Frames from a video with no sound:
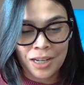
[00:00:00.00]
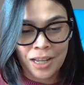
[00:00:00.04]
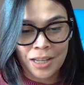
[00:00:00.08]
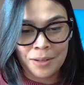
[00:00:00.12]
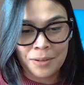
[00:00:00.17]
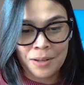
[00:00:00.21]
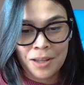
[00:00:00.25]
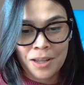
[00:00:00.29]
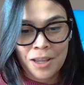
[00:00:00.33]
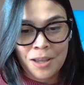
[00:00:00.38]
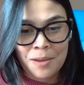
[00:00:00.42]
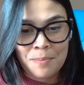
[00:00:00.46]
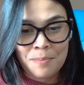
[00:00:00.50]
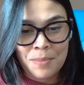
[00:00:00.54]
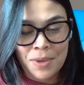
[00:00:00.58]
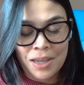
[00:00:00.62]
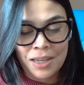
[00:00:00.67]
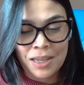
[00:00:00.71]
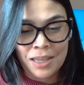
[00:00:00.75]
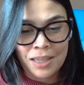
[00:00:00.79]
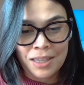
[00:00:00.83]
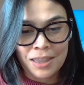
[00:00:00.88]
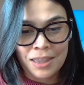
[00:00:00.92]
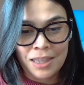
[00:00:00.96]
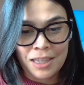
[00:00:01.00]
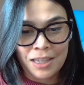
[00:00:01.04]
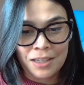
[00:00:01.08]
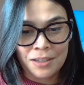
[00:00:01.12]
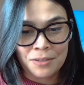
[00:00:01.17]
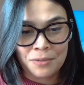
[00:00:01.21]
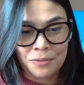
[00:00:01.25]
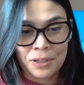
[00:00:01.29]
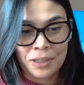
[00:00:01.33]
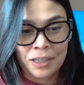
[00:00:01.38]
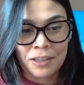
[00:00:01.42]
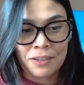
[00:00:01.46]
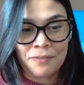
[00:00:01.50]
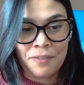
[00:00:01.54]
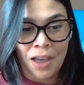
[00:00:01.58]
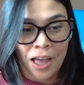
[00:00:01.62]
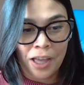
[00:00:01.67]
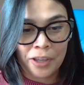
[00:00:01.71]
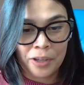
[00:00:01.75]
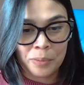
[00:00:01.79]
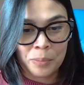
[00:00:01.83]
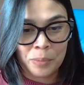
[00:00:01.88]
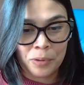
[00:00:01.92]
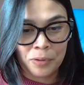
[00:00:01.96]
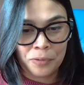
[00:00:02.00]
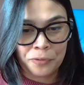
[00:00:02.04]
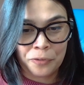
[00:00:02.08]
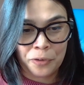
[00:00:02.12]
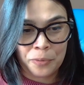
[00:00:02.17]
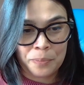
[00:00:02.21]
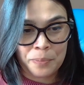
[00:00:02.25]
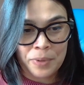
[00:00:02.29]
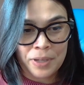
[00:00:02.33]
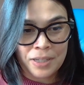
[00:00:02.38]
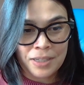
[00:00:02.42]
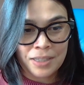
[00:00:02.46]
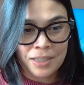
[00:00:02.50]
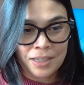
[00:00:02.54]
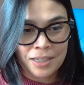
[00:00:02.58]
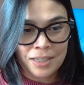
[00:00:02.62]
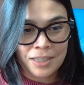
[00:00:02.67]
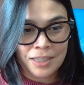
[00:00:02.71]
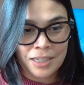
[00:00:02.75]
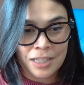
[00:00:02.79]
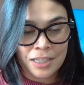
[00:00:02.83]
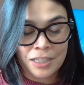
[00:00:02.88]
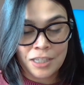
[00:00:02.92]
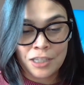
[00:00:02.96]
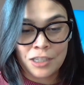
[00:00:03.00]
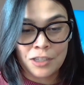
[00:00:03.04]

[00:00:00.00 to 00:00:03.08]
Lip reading: and making things really valuable for businesses.